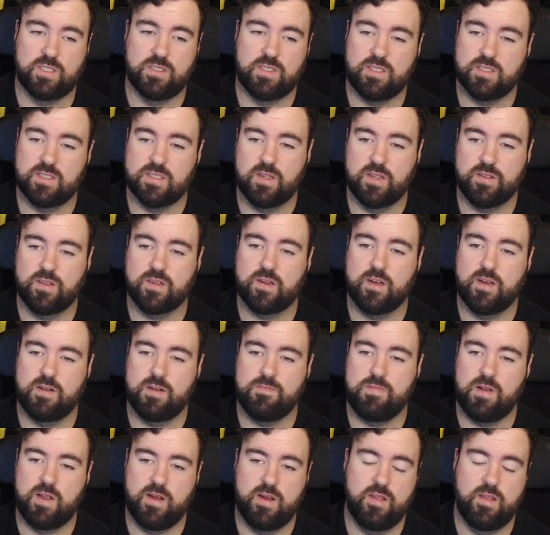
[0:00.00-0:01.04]
He's not the kind of
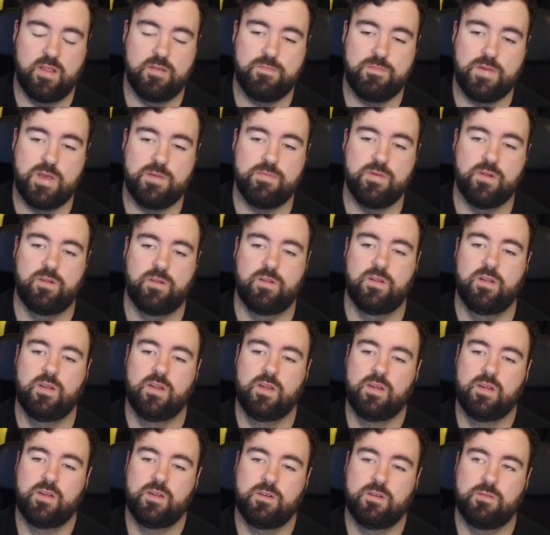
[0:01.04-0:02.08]
player that people
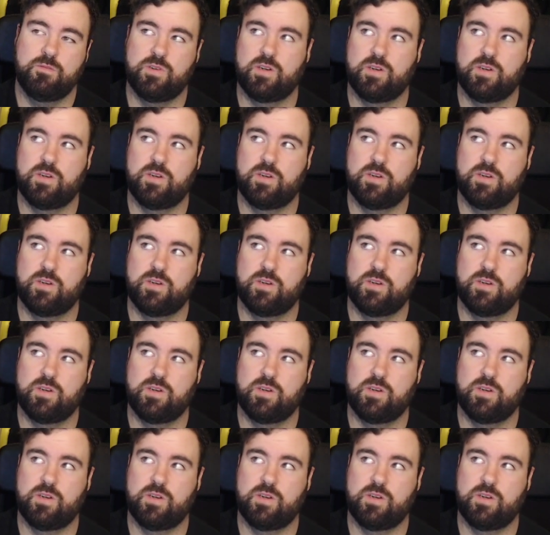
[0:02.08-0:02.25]
would